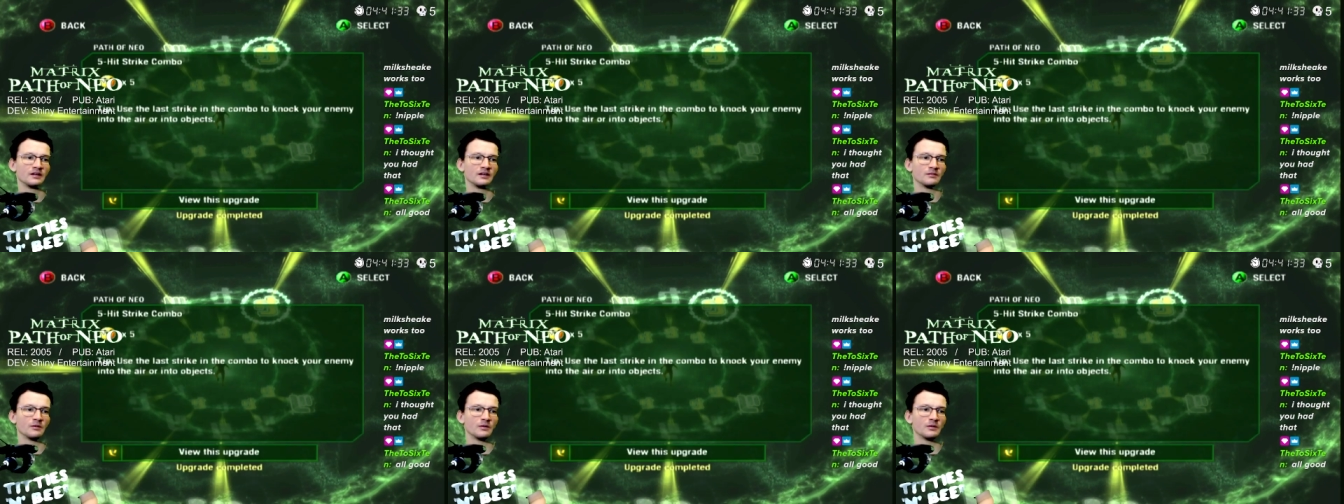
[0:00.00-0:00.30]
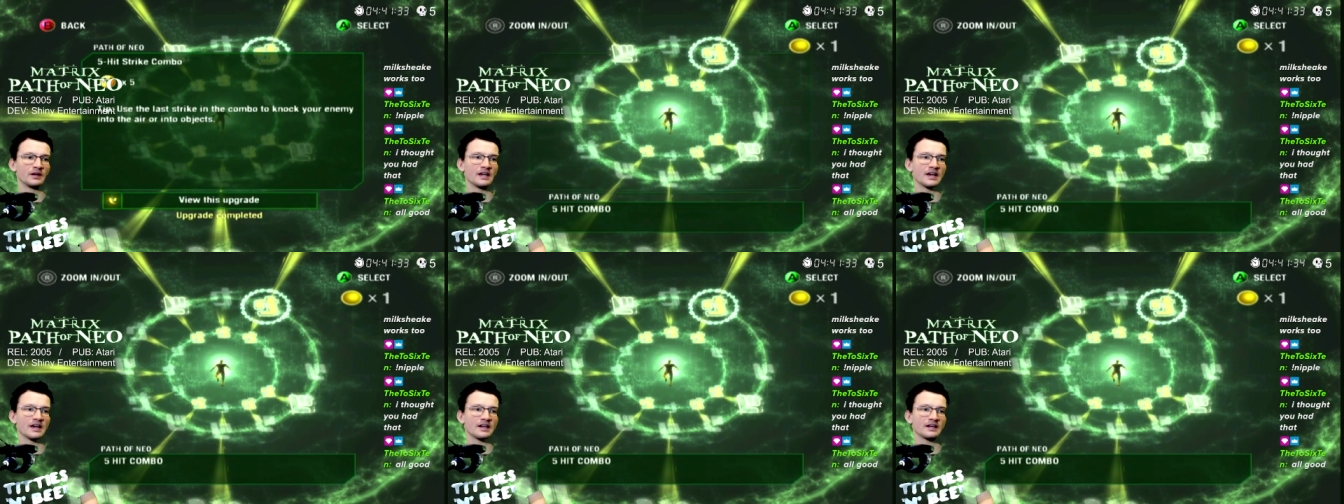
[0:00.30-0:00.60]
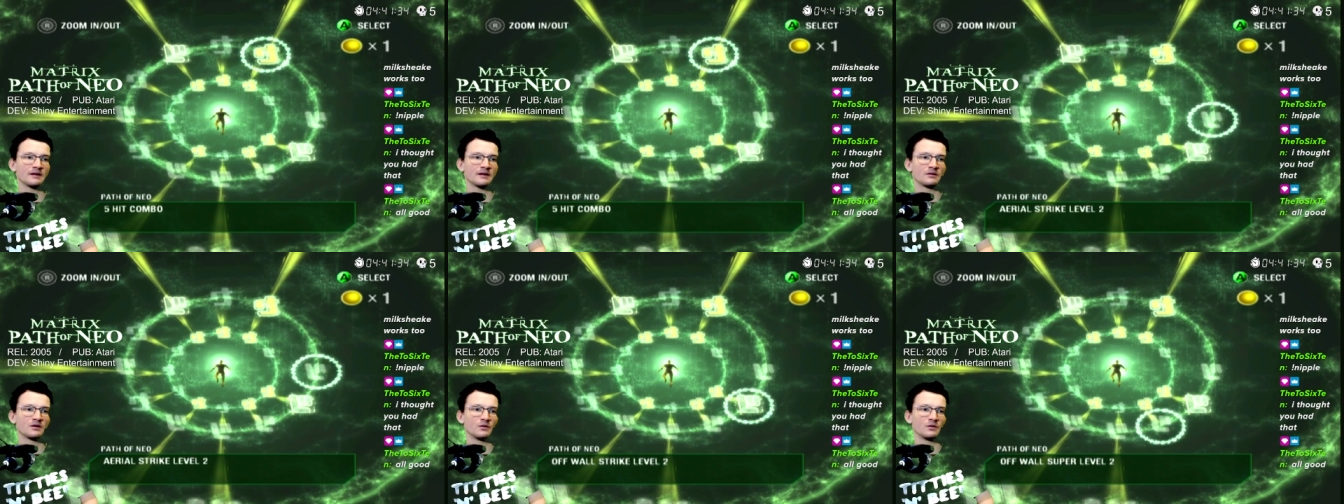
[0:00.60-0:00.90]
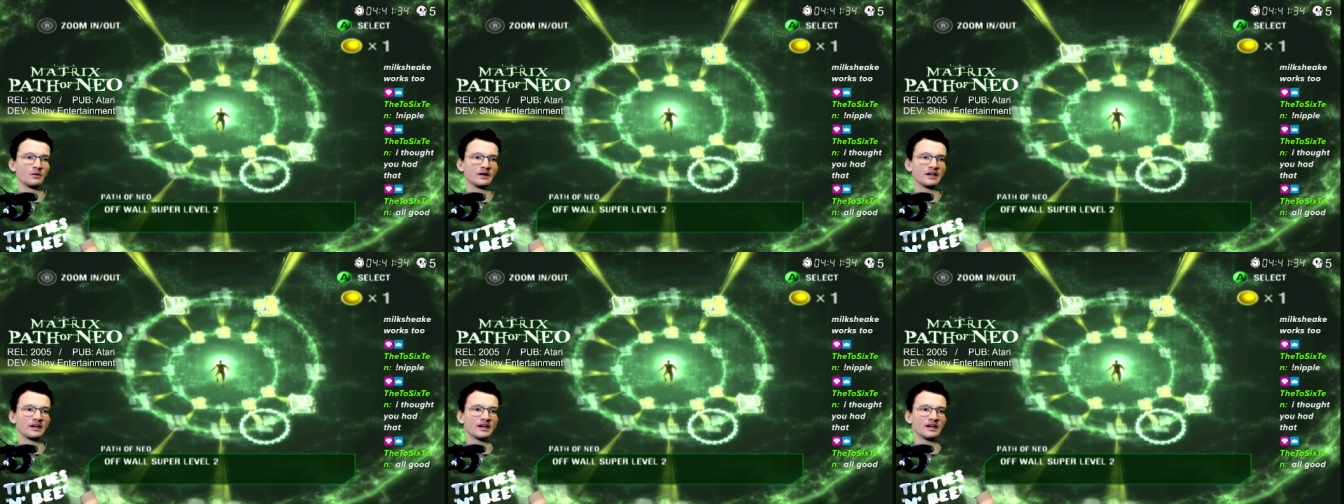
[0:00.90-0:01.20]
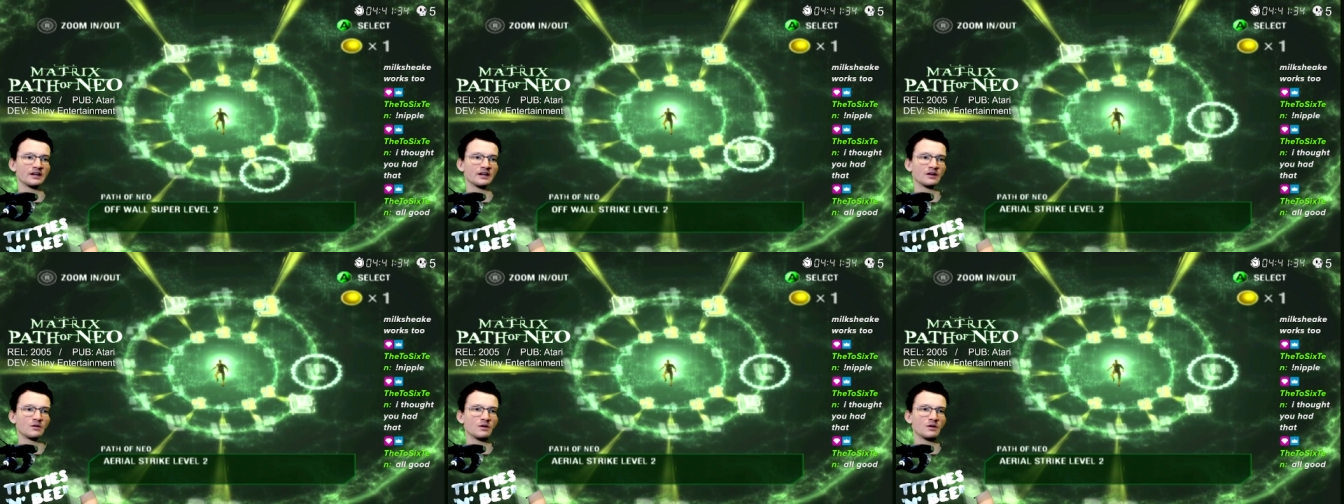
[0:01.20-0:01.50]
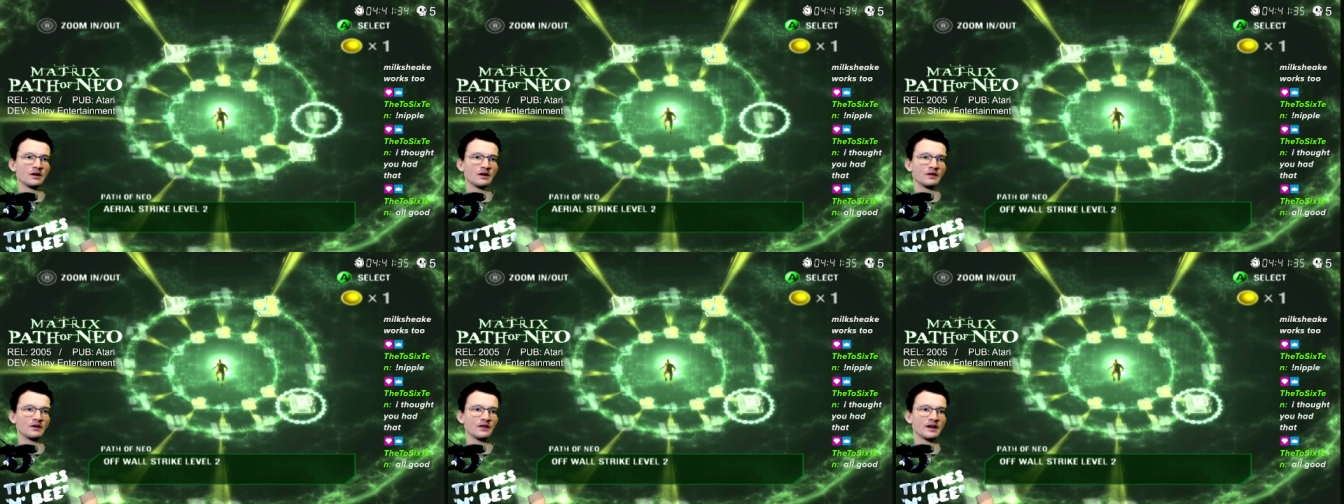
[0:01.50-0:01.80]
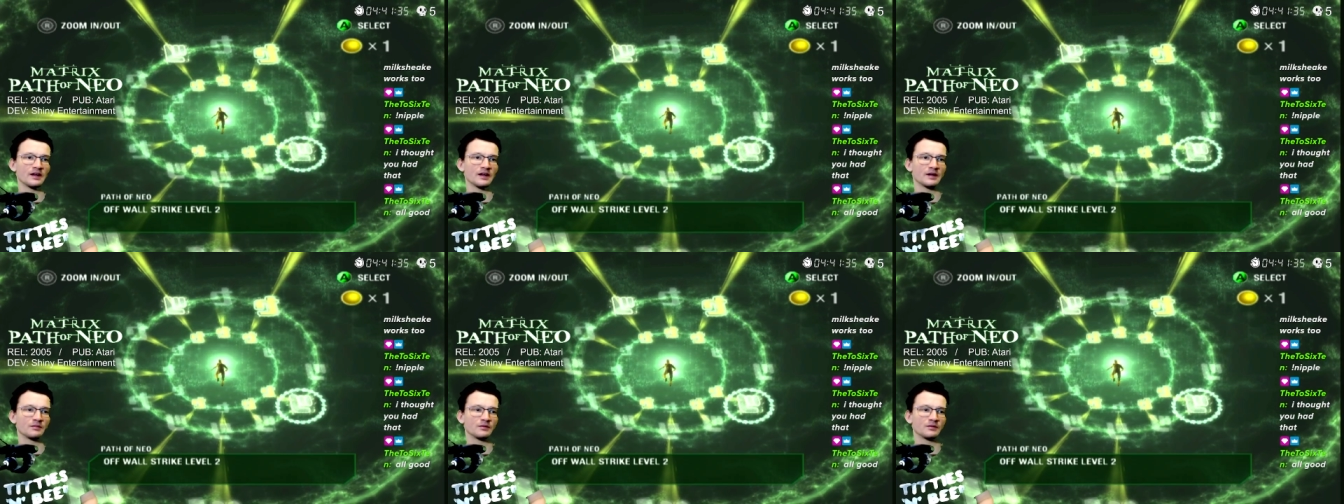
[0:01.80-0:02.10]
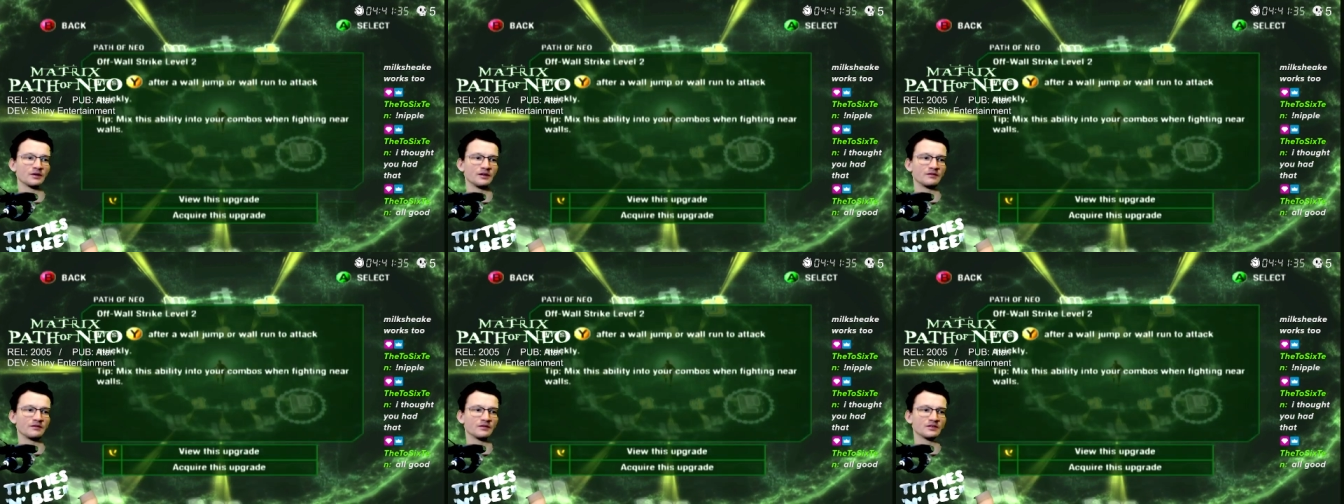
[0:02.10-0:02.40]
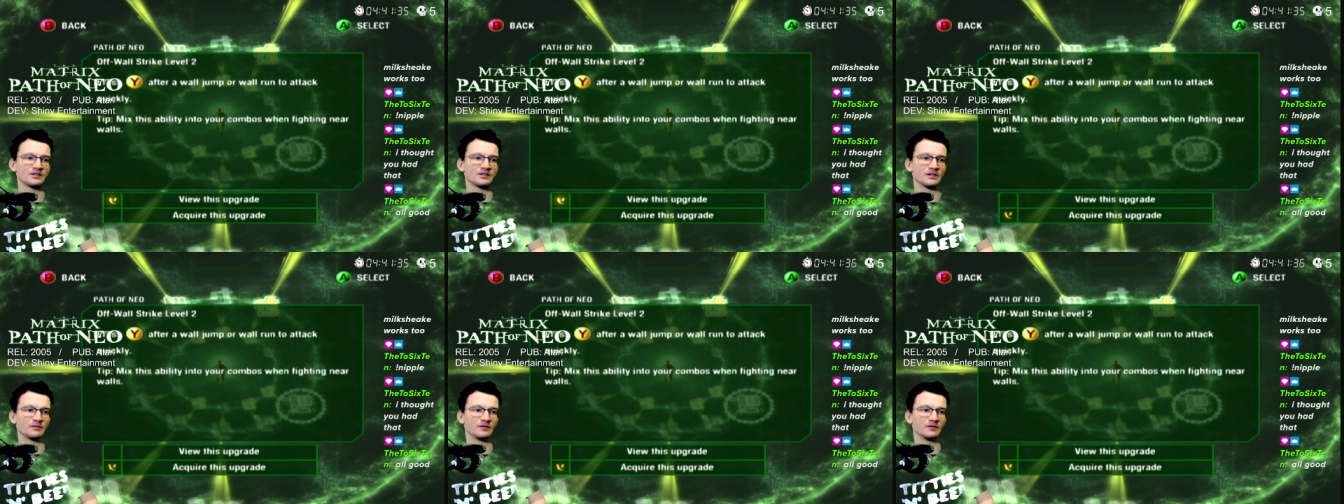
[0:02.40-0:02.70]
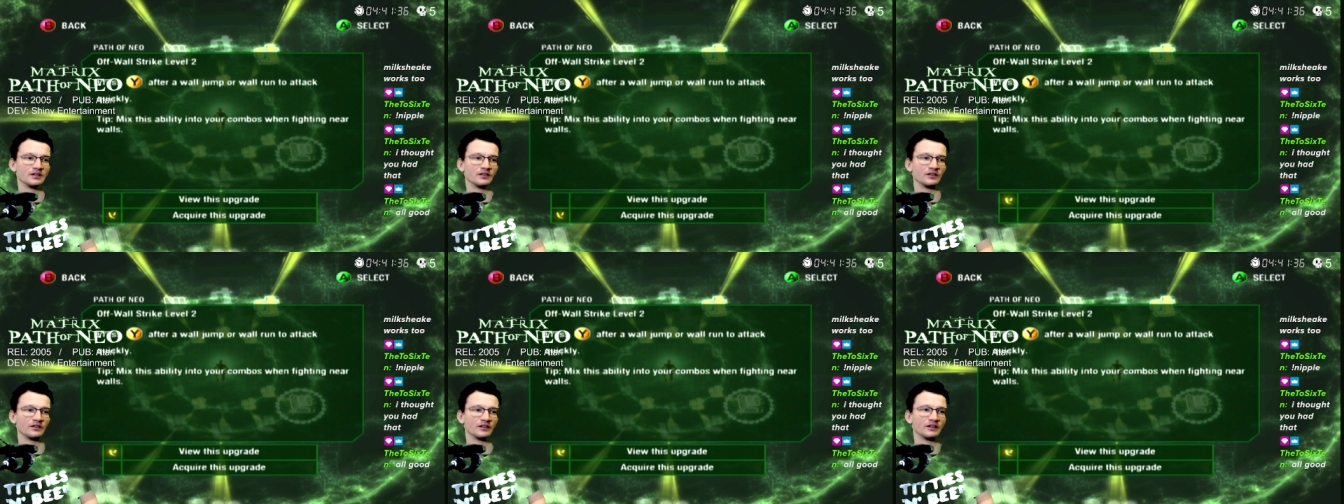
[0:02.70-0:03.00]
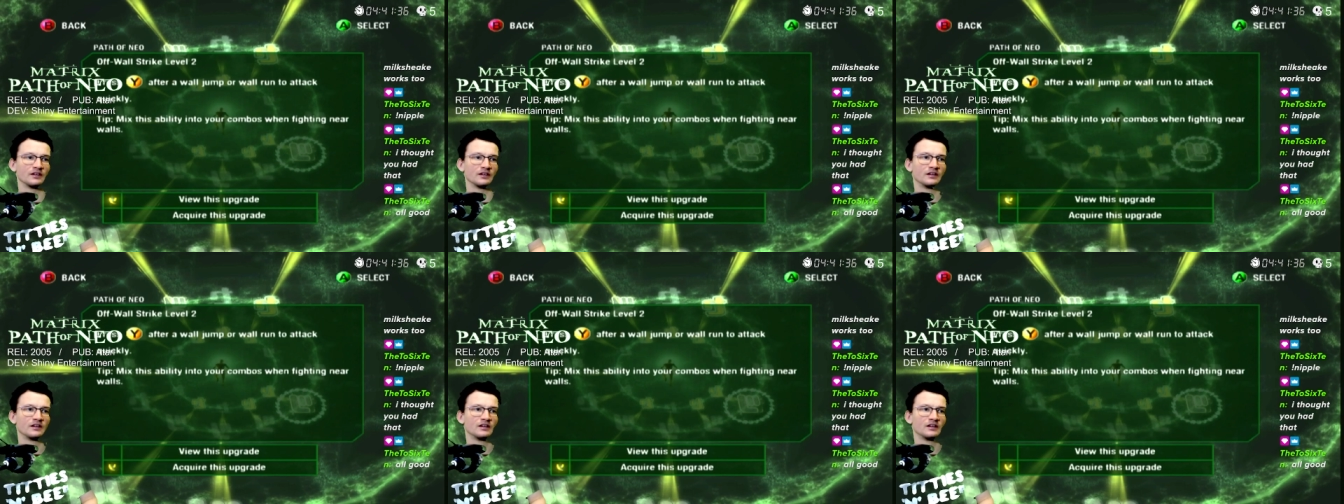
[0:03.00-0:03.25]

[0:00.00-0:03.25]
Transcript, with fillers: but we can't have we can't acquire that upgrade for some reason.